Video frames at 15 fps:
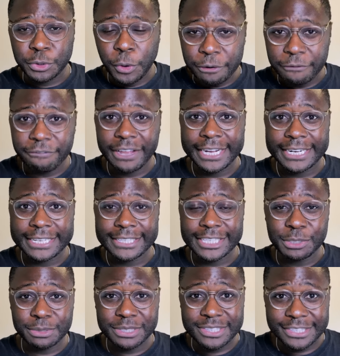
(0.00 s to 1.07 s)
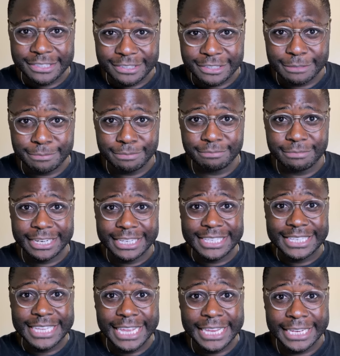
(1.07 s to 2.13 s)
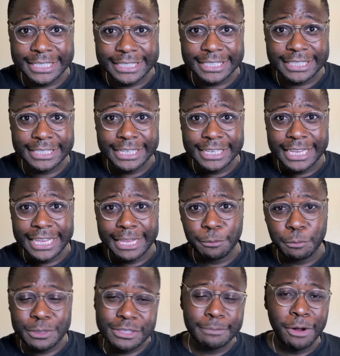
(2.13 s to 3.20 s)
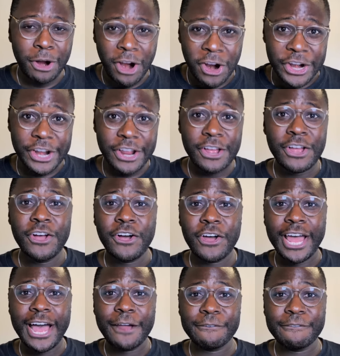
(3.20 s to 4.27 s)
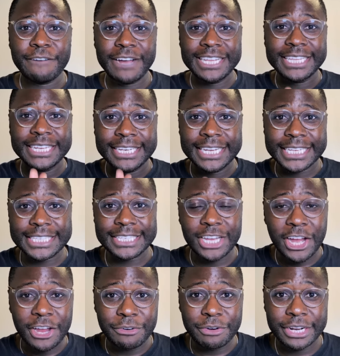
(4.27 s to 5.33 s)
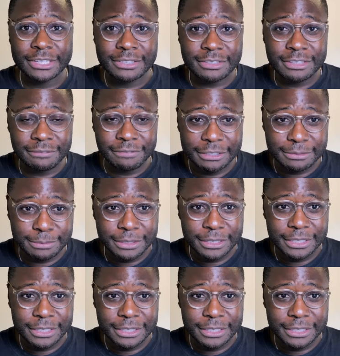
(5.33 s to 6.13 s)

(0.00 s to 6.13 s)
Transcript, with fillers: codify this into a system and a science with some art on how to find the next 100x investment.